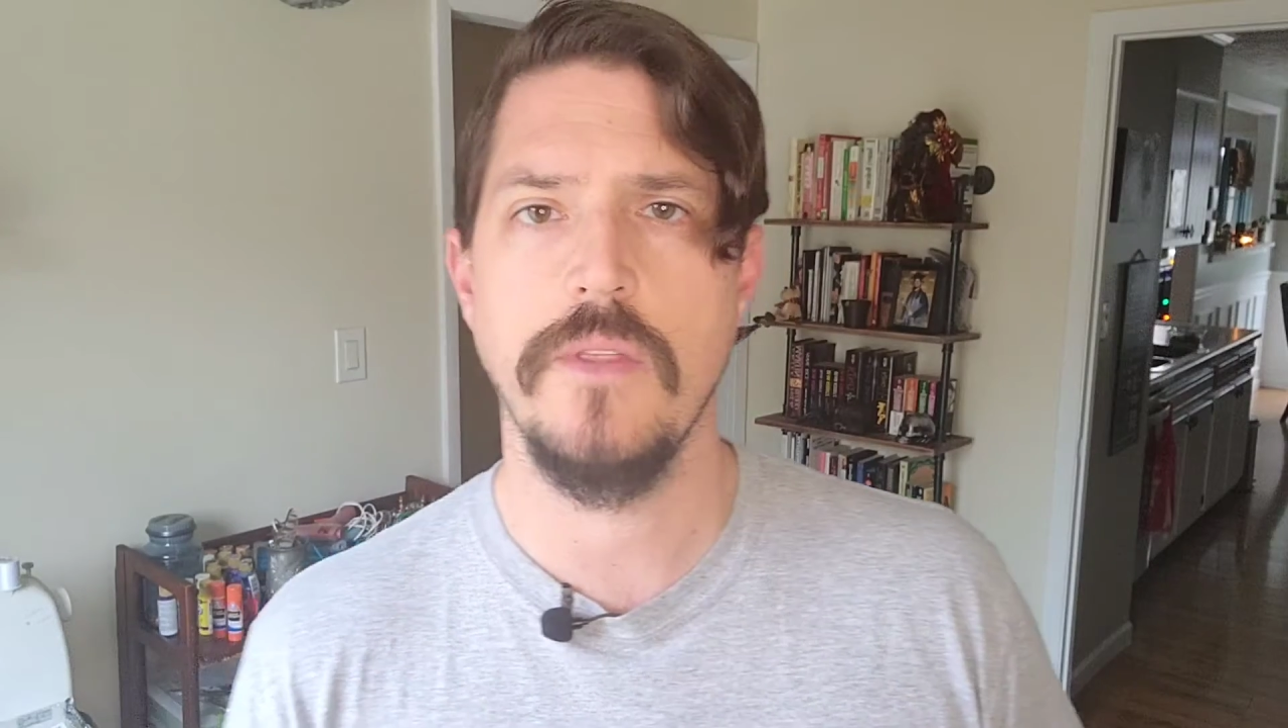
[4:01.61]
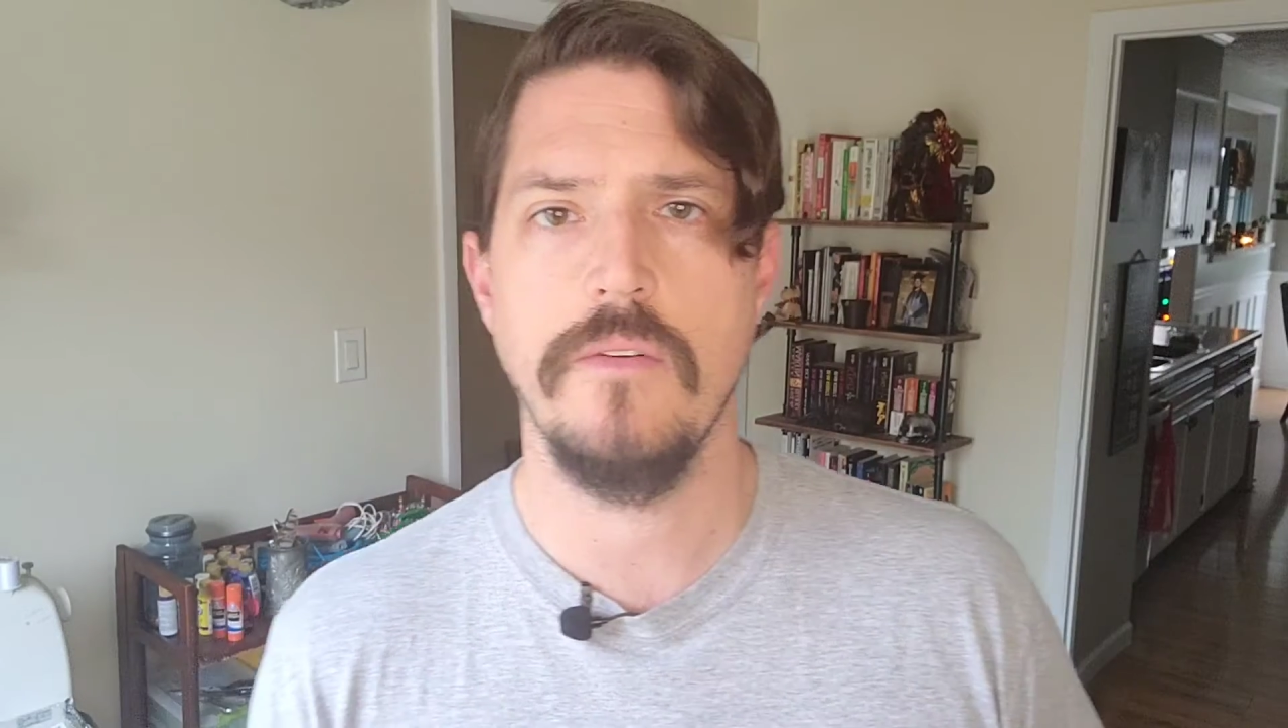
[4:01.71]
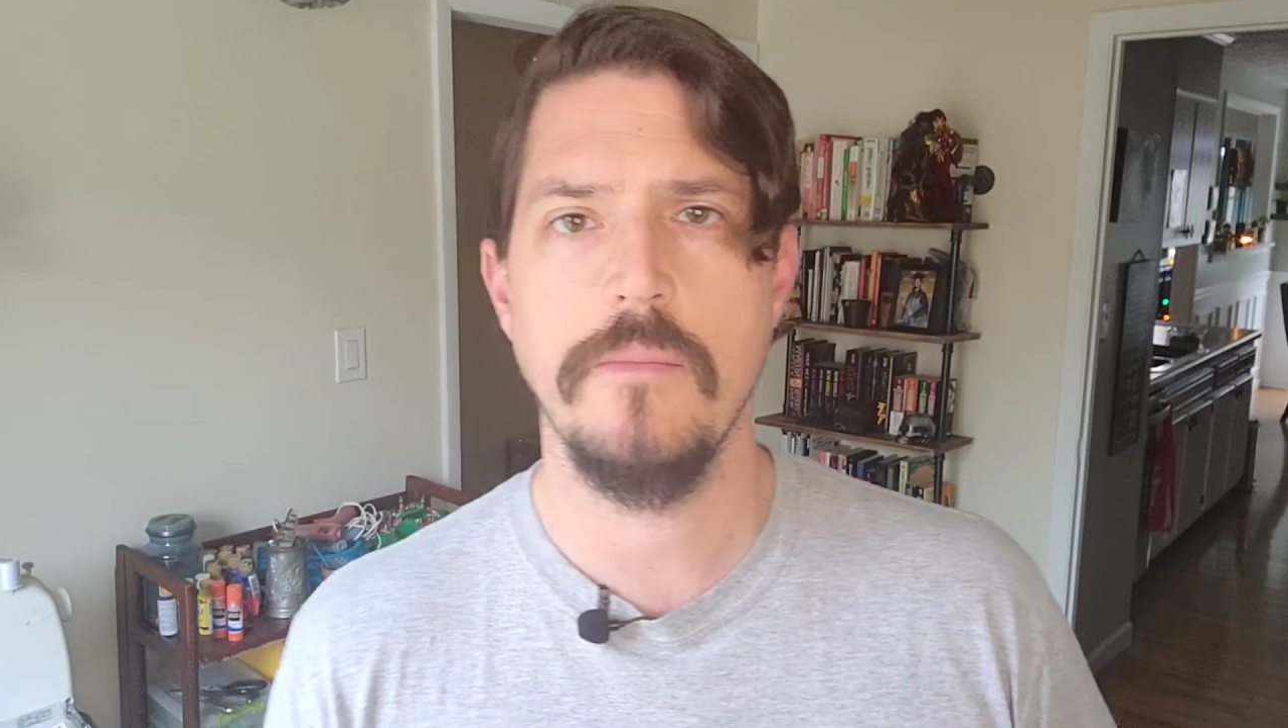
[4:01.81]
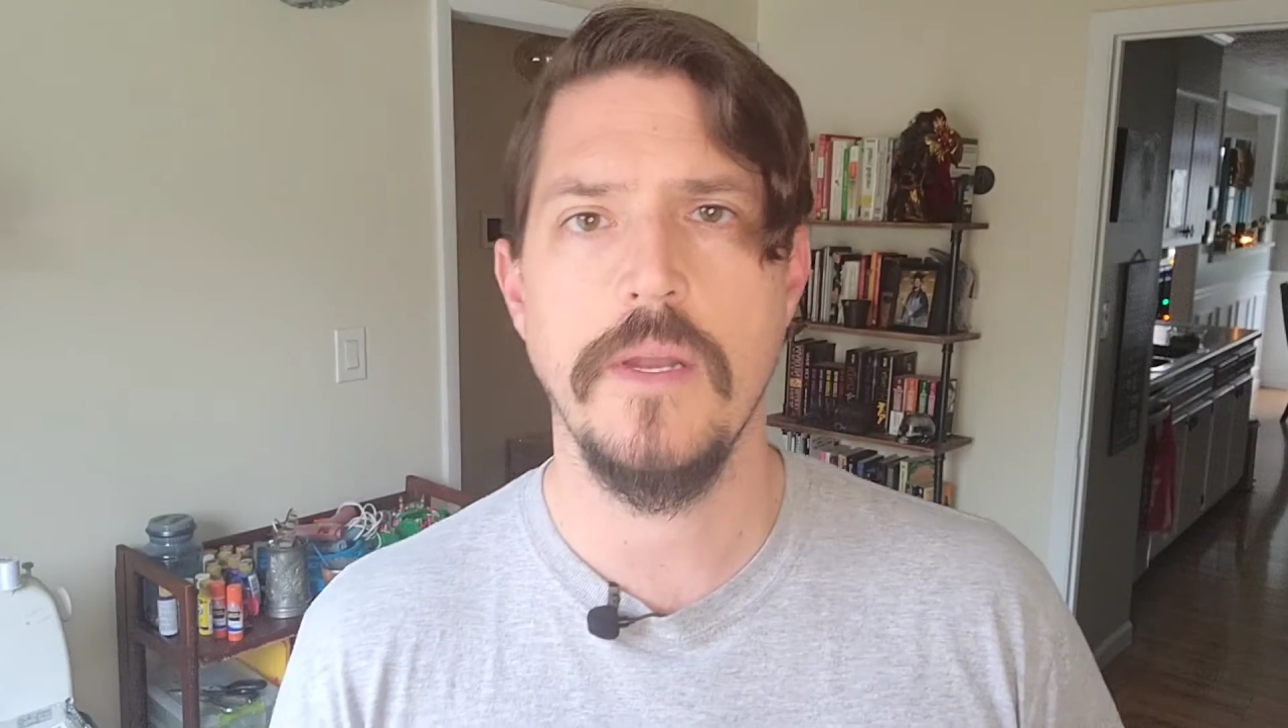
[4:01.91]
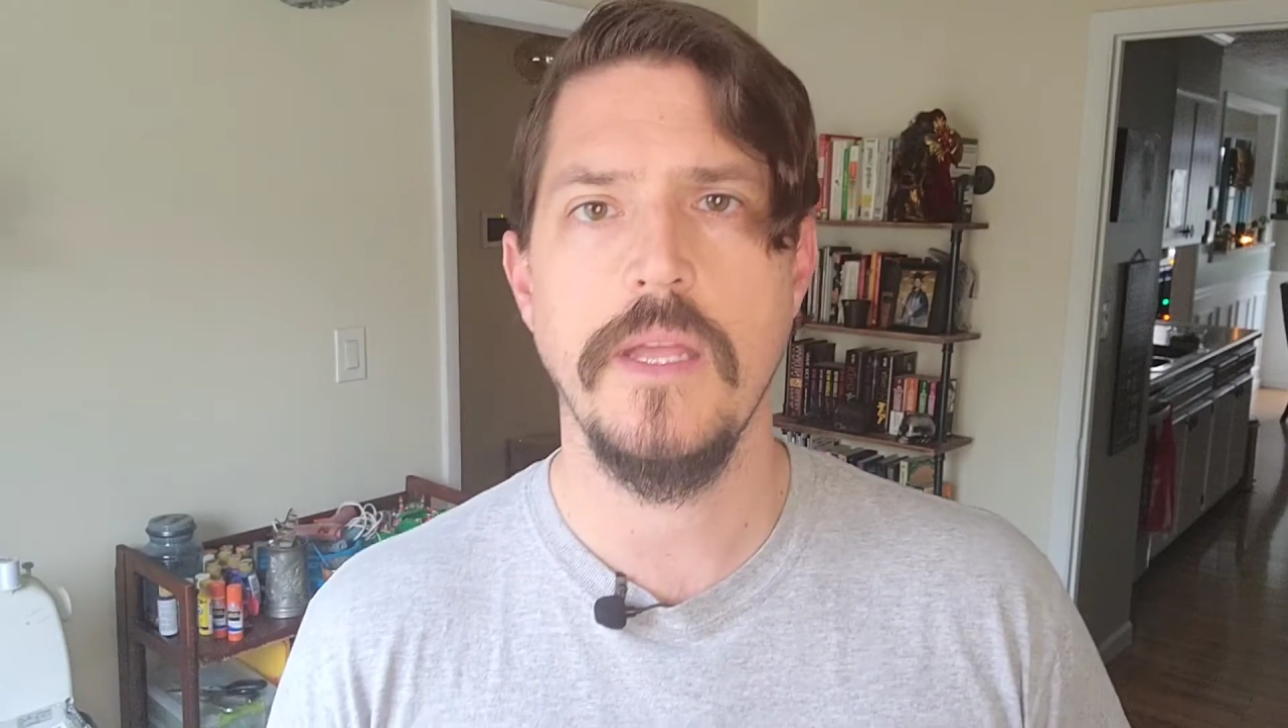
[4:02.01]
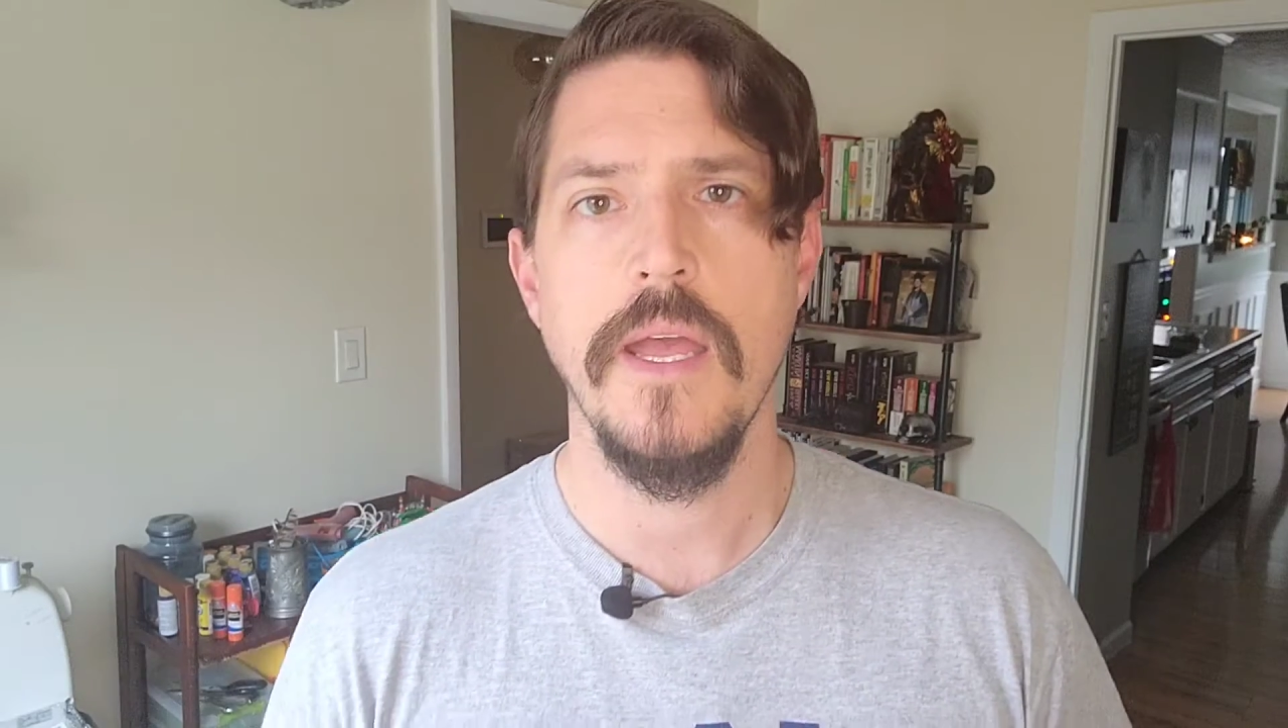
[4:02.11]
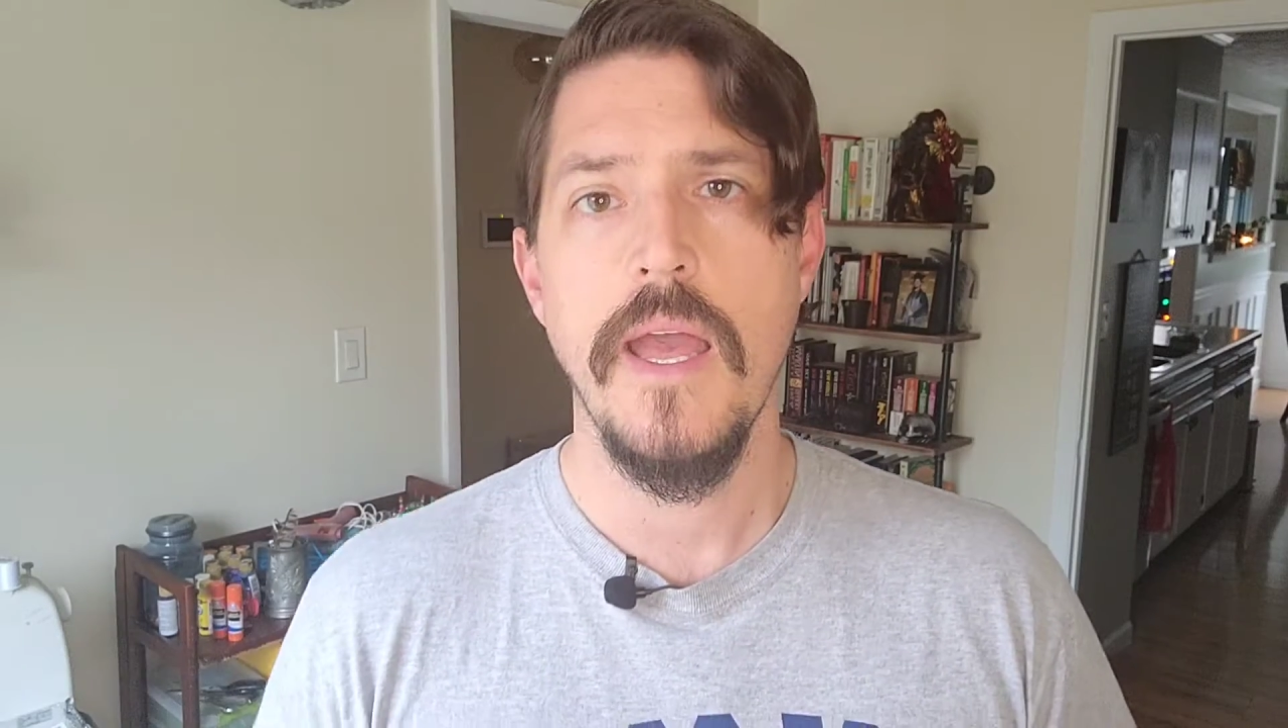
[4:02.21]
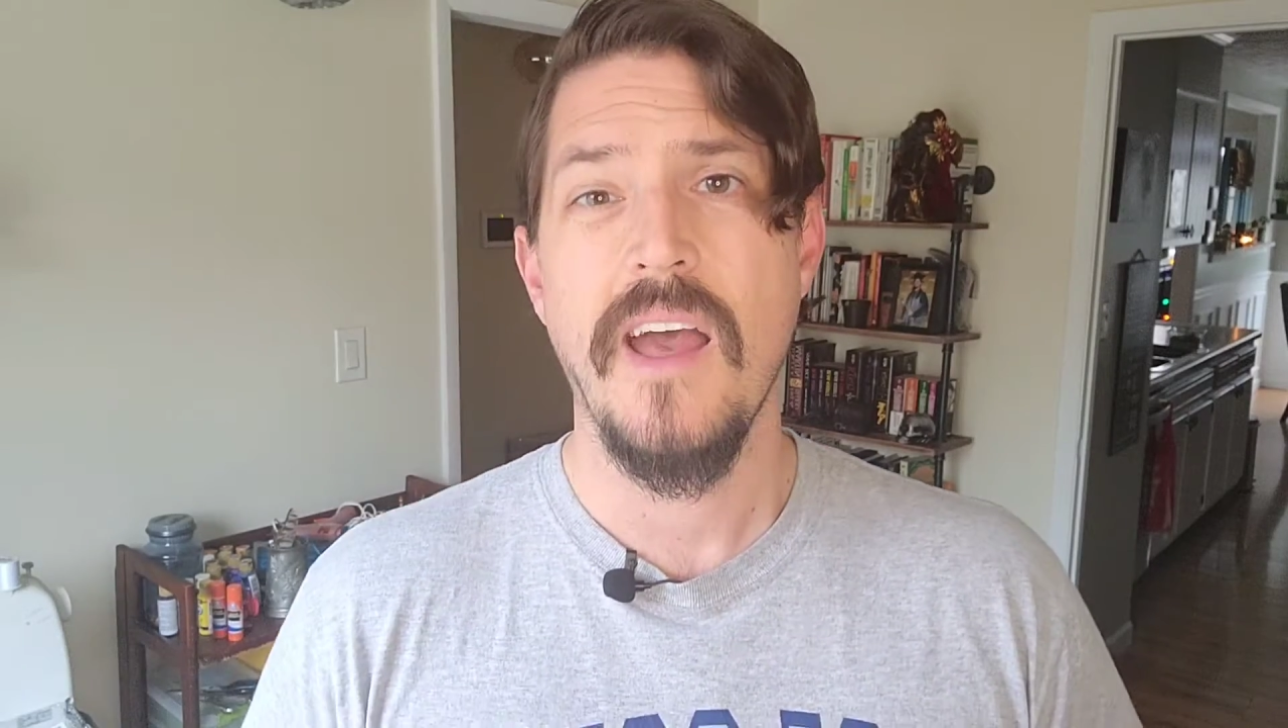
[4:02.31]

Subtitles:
with everybody.